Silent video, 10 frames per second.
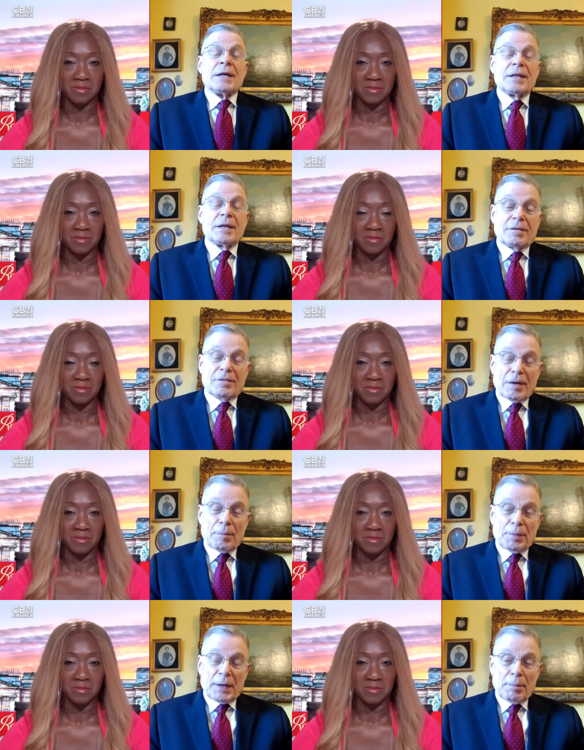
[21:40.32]
Speaker 1: that
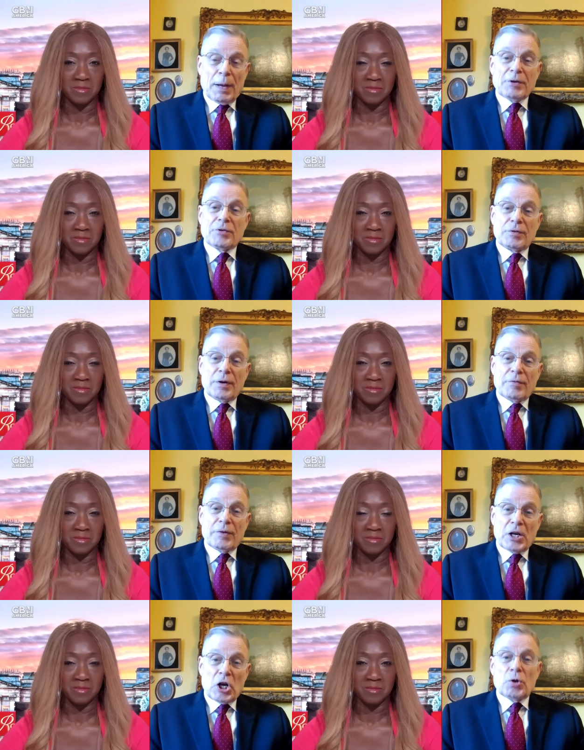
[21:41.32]
something might, you
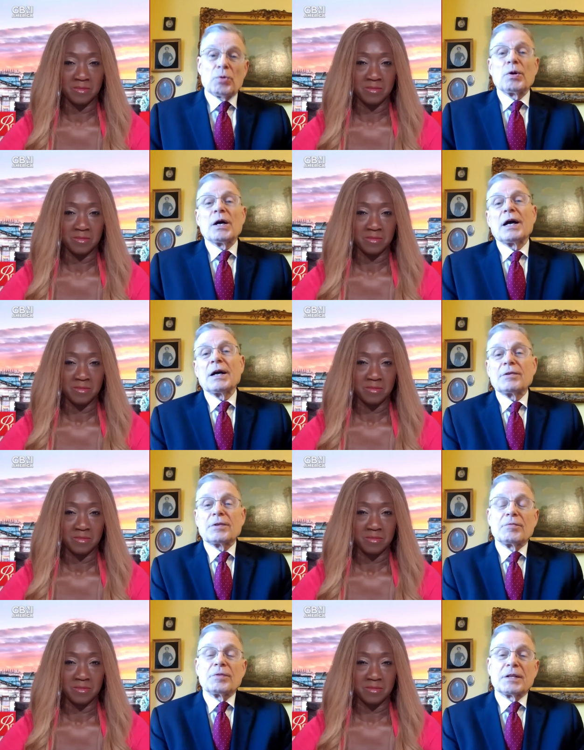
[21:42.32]
never know, I
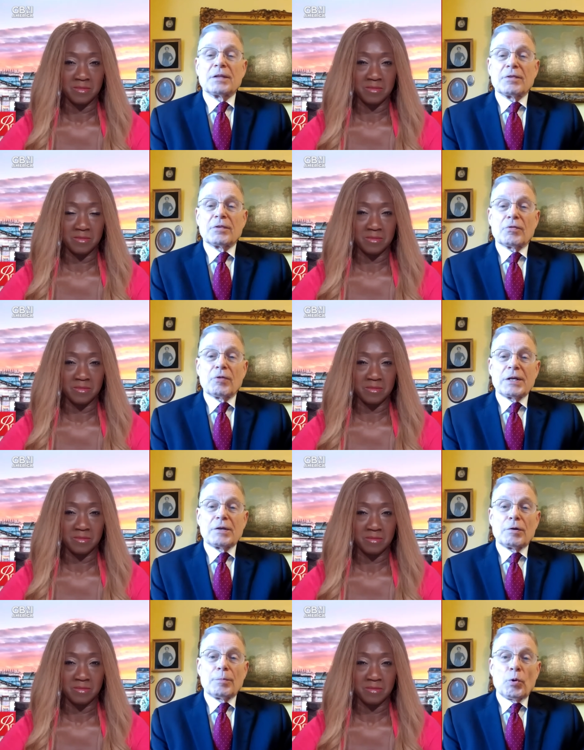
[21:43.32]
don't think there's a
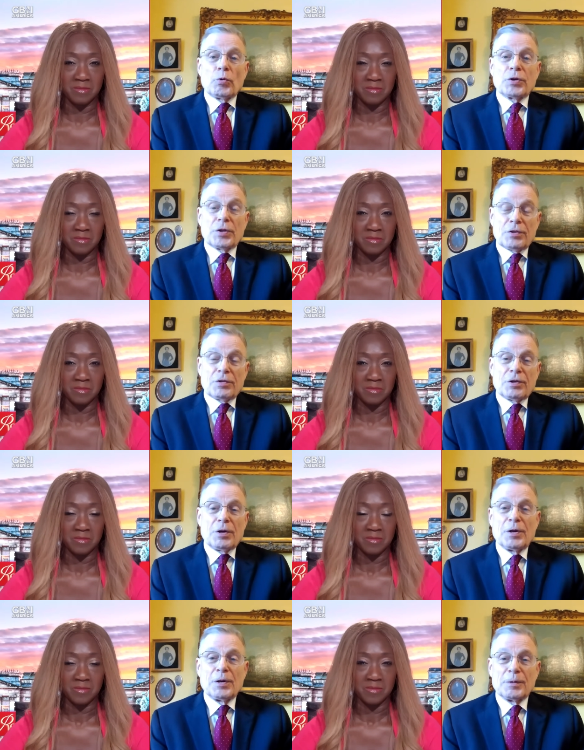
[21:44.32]
great deal more to this.
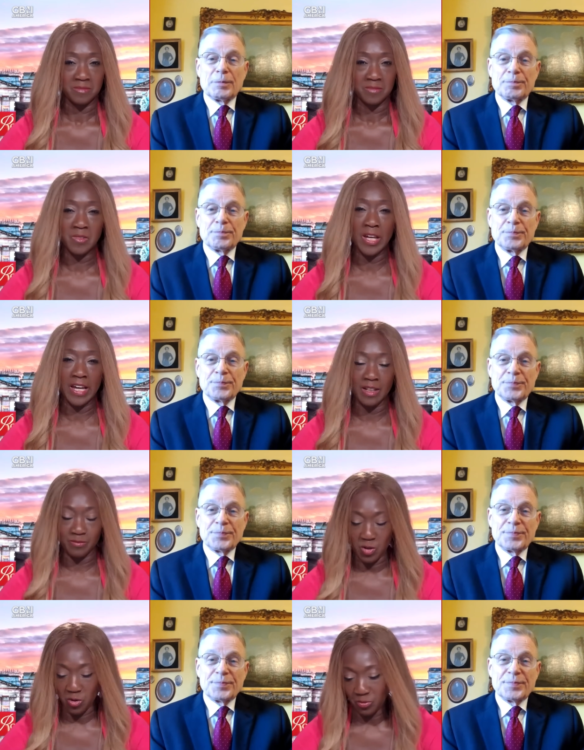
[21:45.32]
Speaker 2: Yeah,
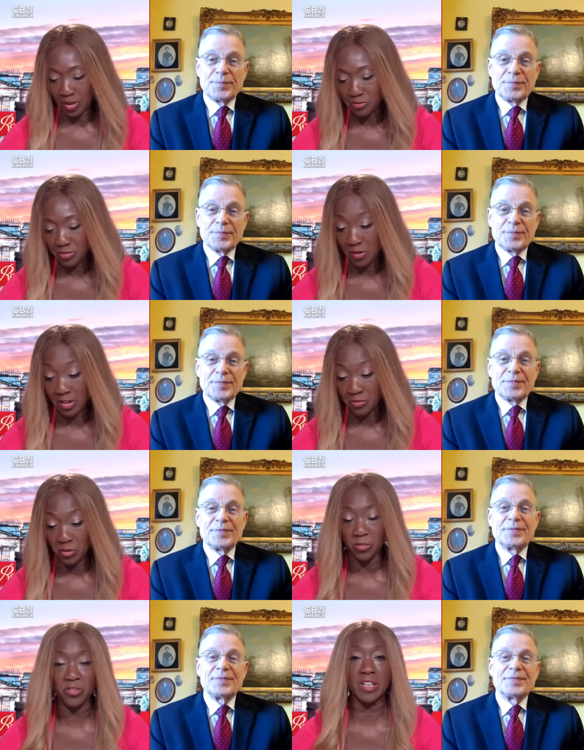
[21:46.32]
oh, right, fair enough.
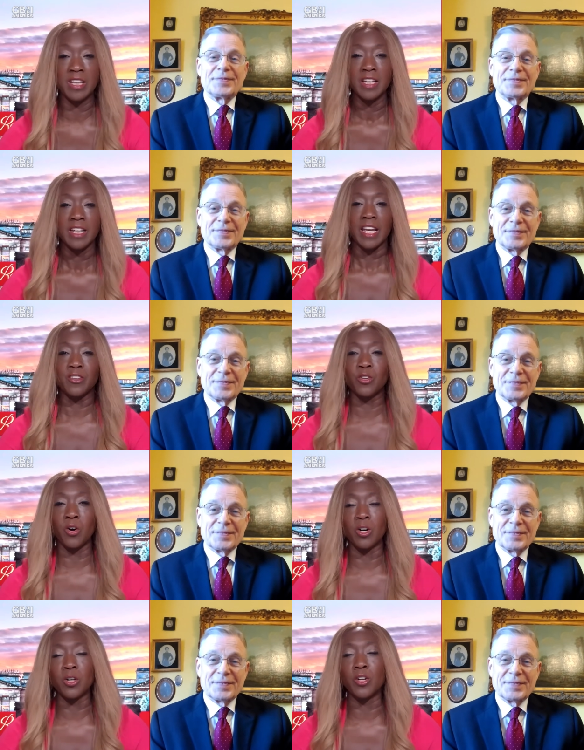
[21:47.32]
And obviously, he's
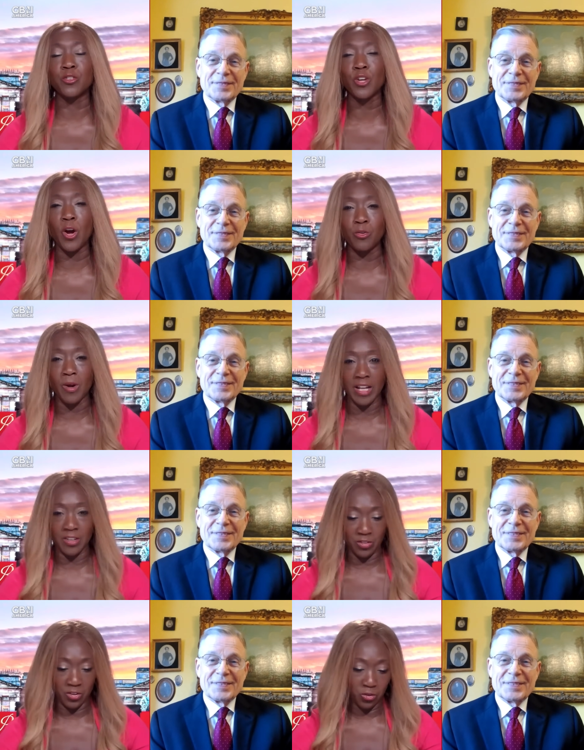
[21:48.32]
not a, a toe rag,
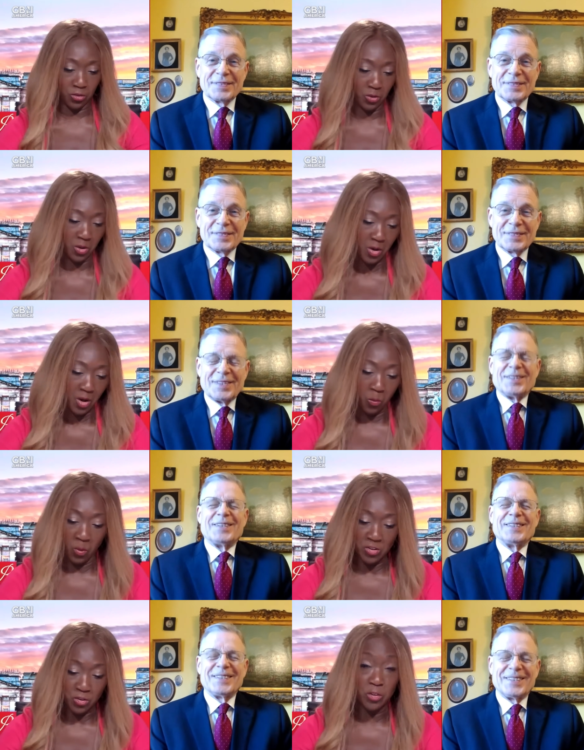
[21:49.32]
is he? He's just a
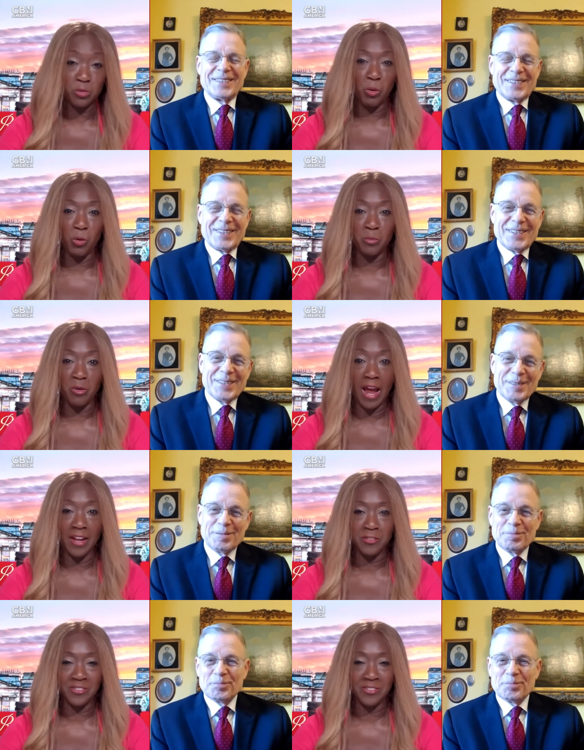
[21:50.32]
whinging sport brat.